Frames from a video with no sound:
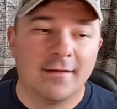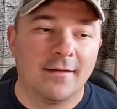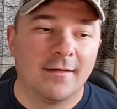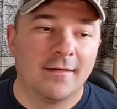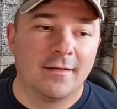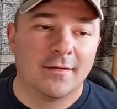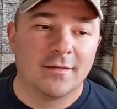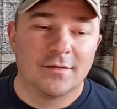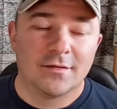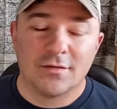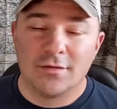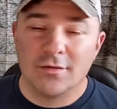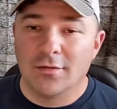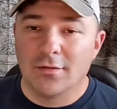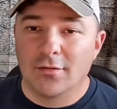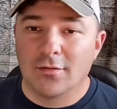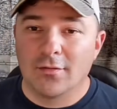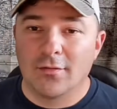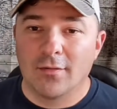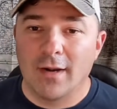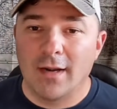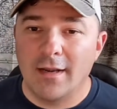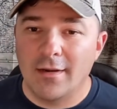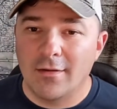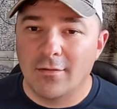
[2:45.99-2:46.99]
So you're
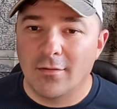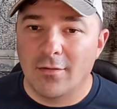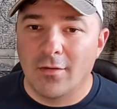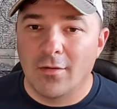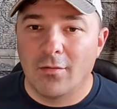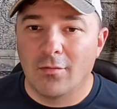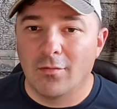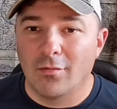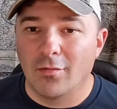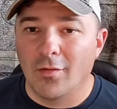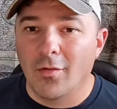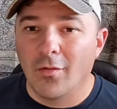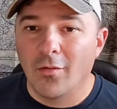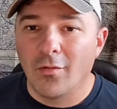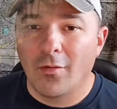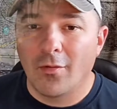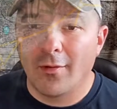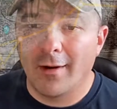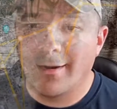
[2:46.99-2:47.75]
creating your own local area